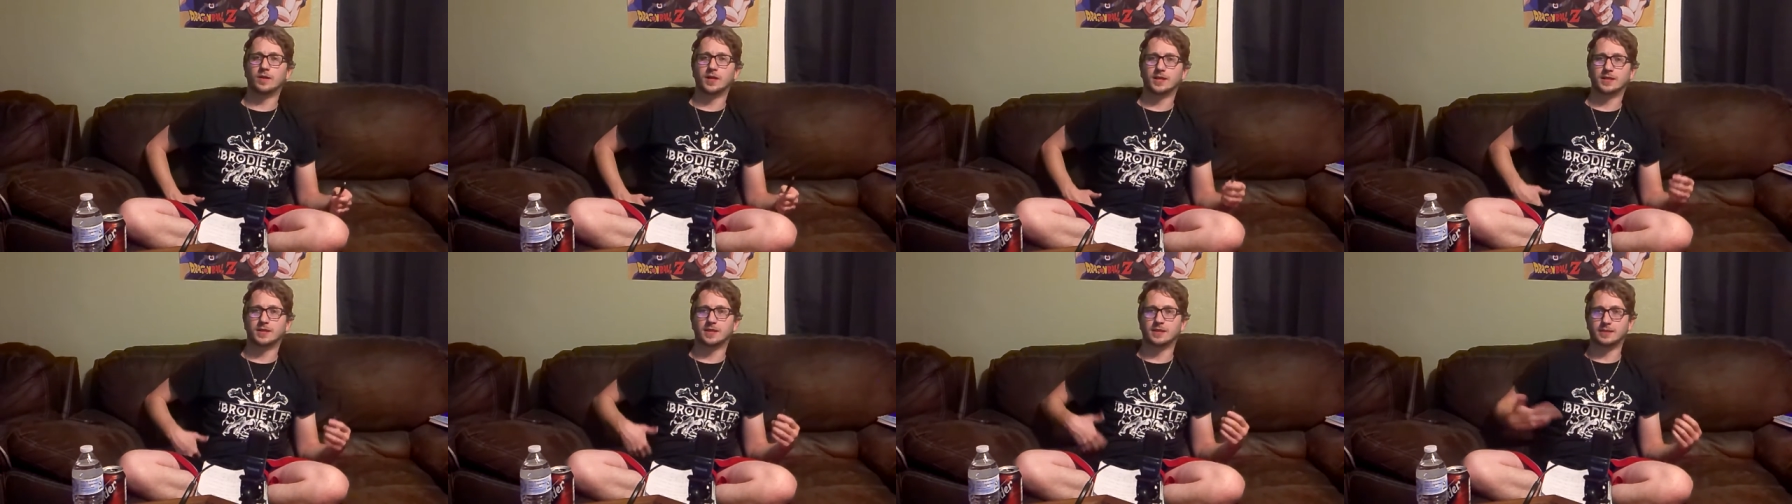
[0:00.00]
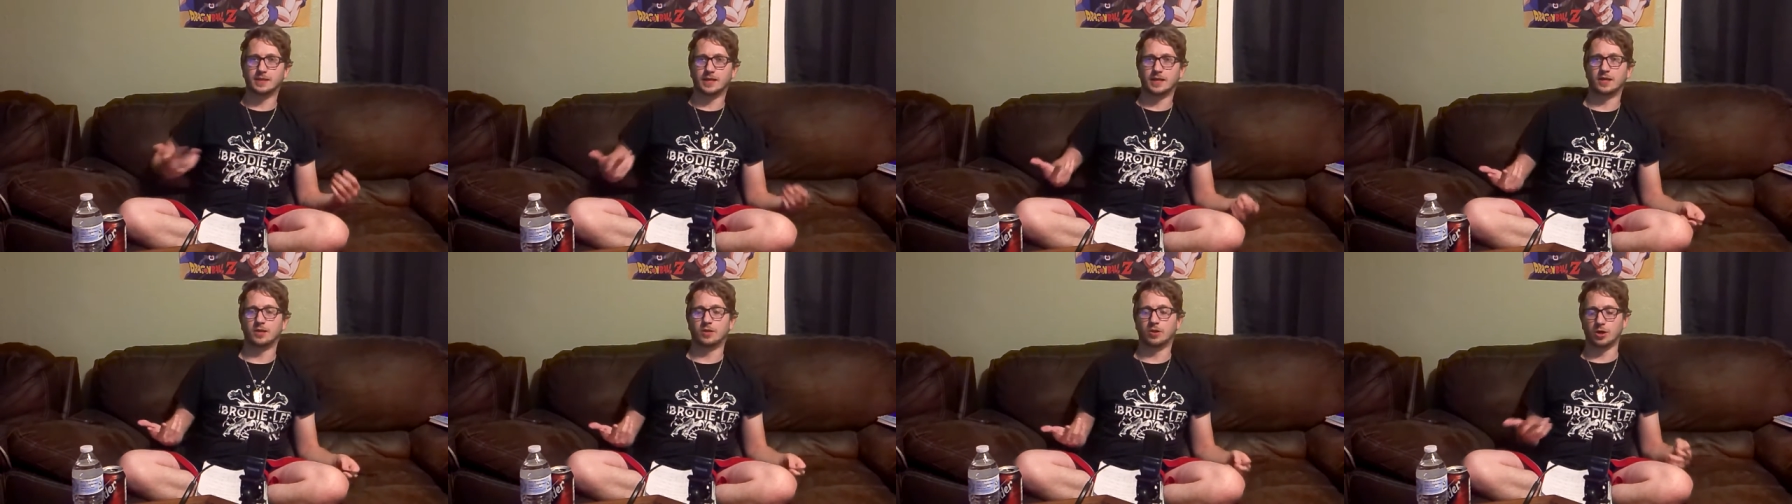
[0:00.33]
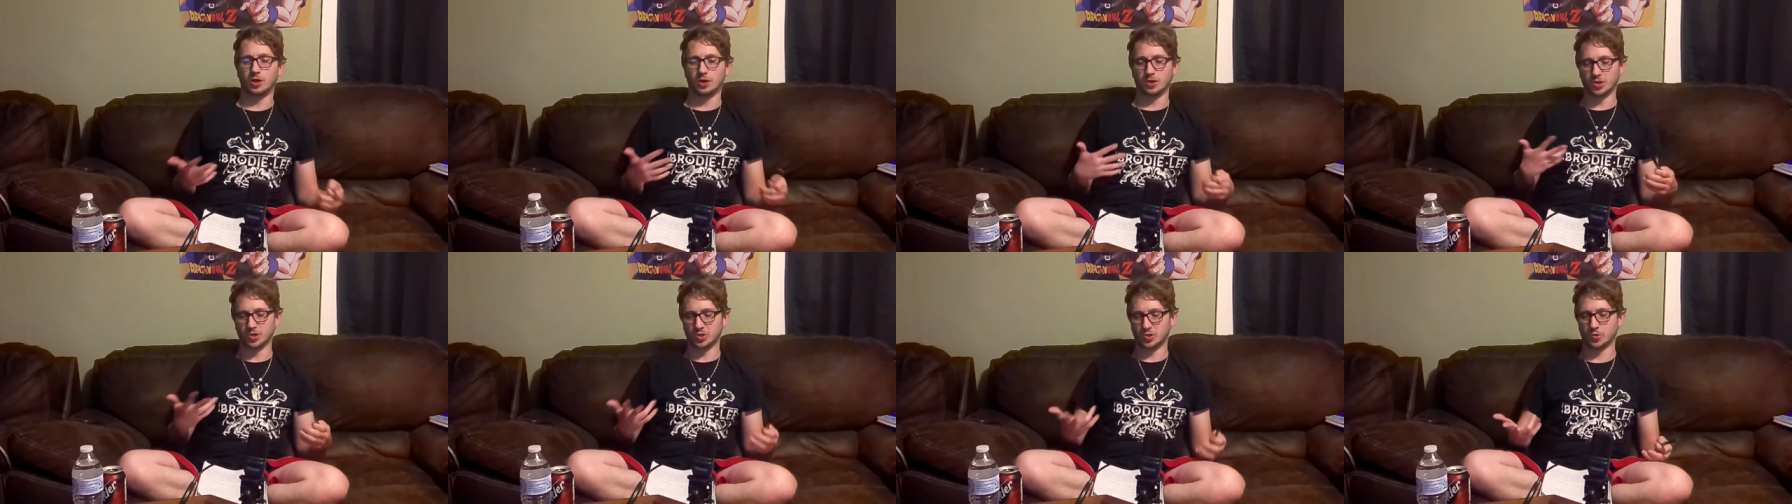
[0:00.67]
like the
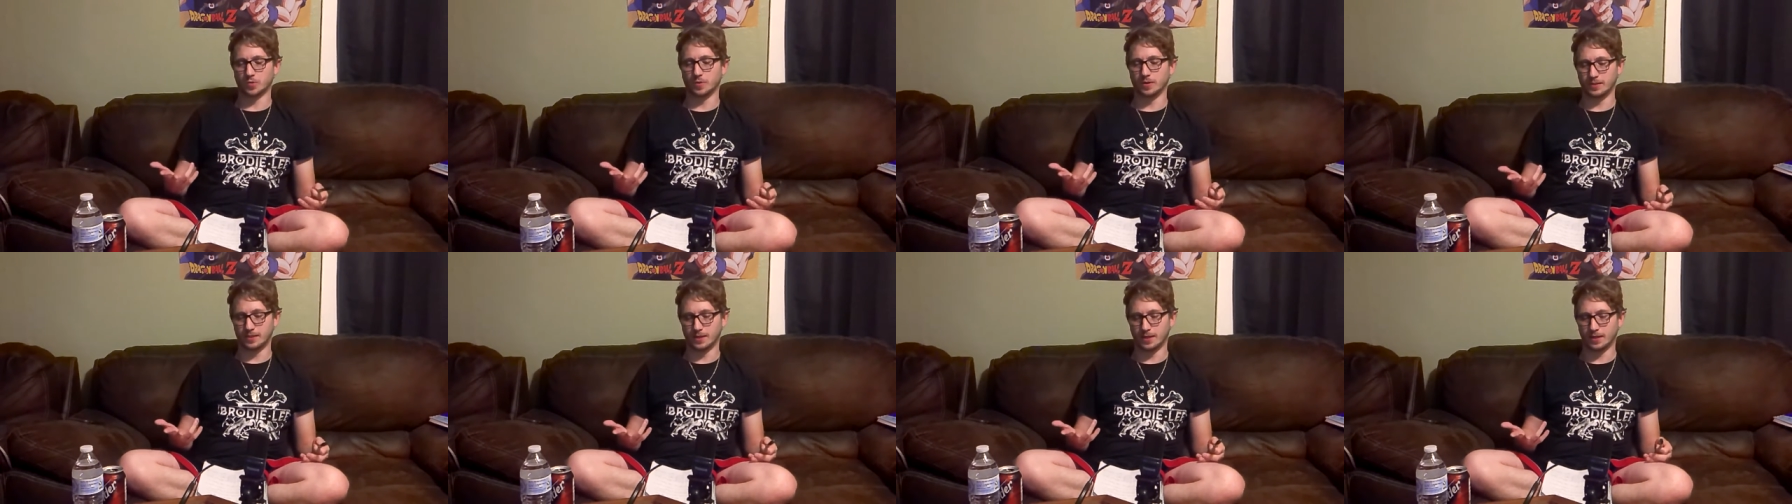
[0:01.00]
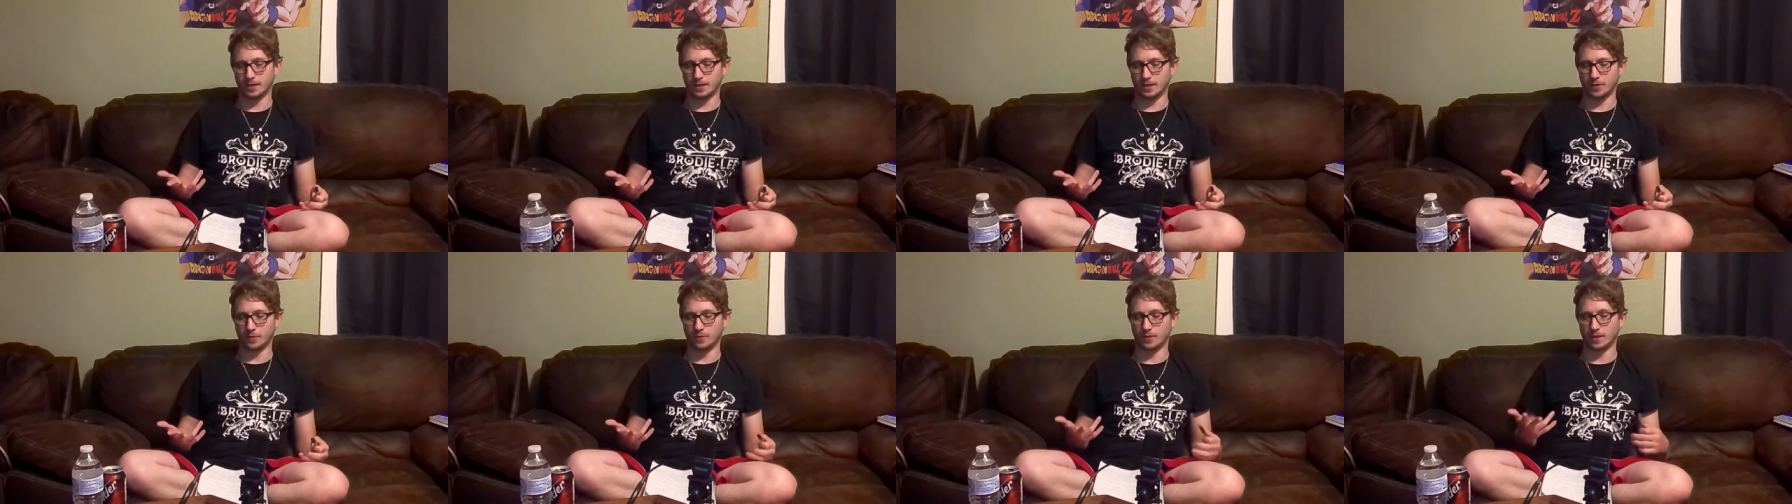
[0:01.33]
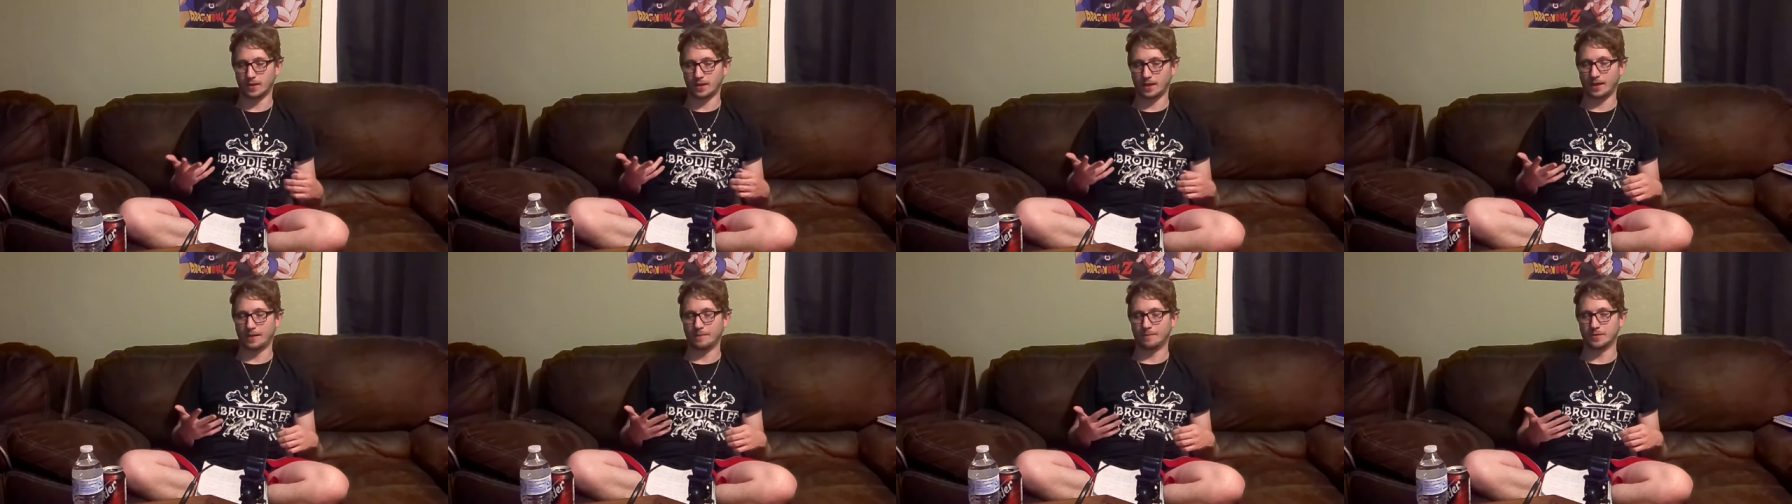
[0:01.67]
dialogue and the storytelling when it
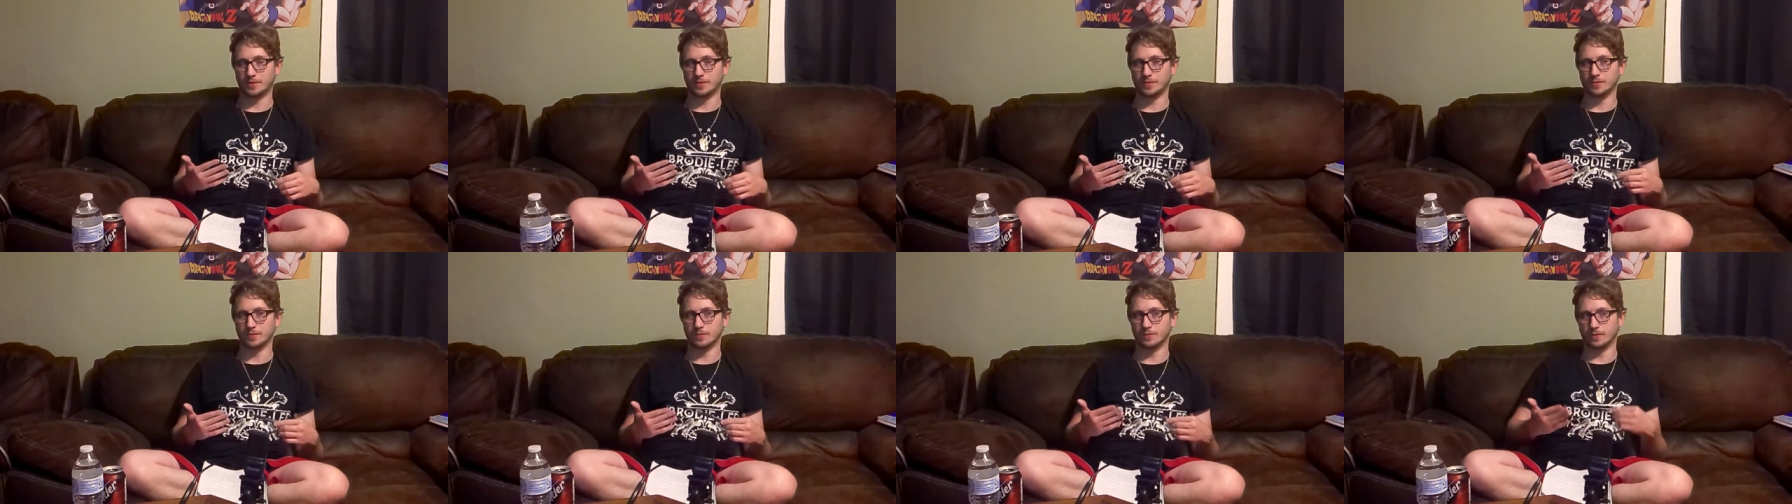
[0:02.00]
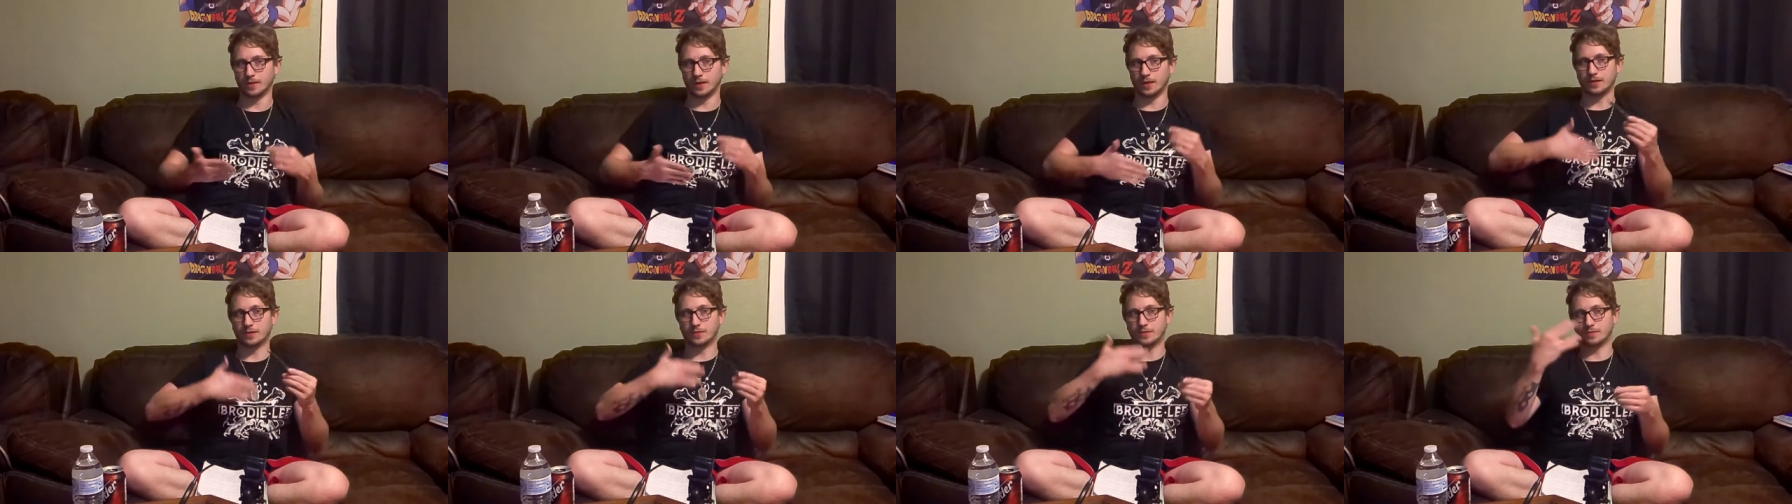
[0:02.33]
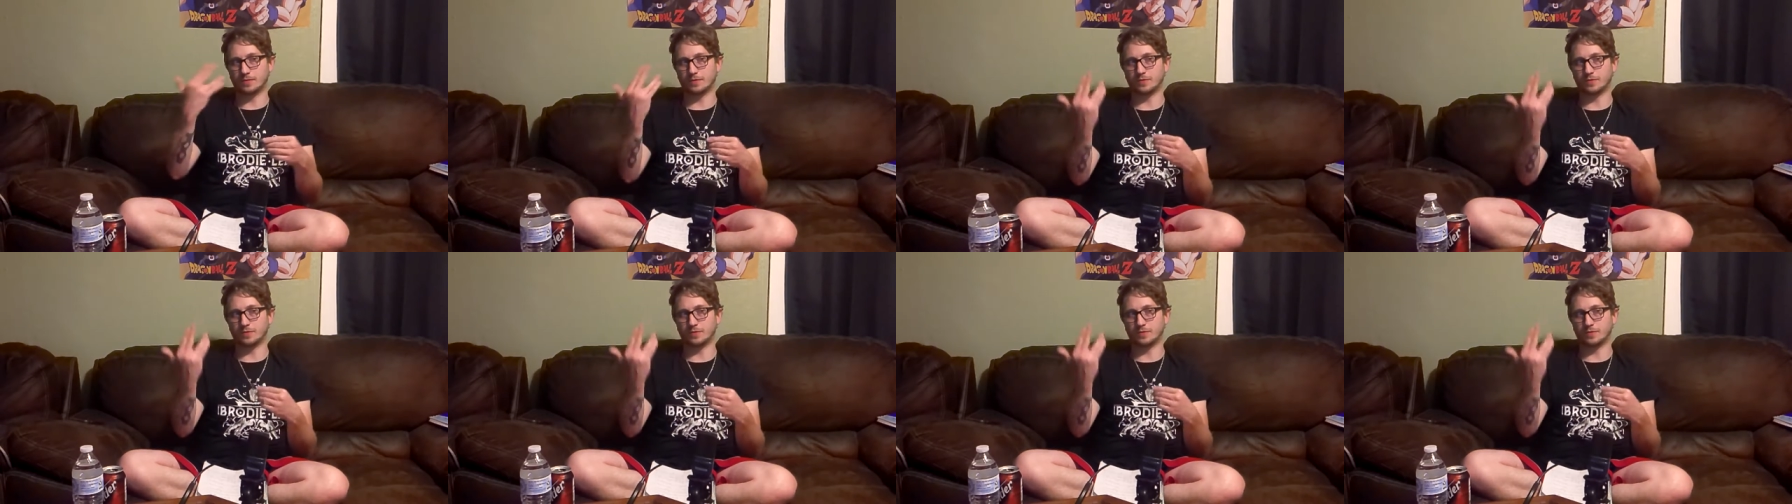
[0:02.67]
came to like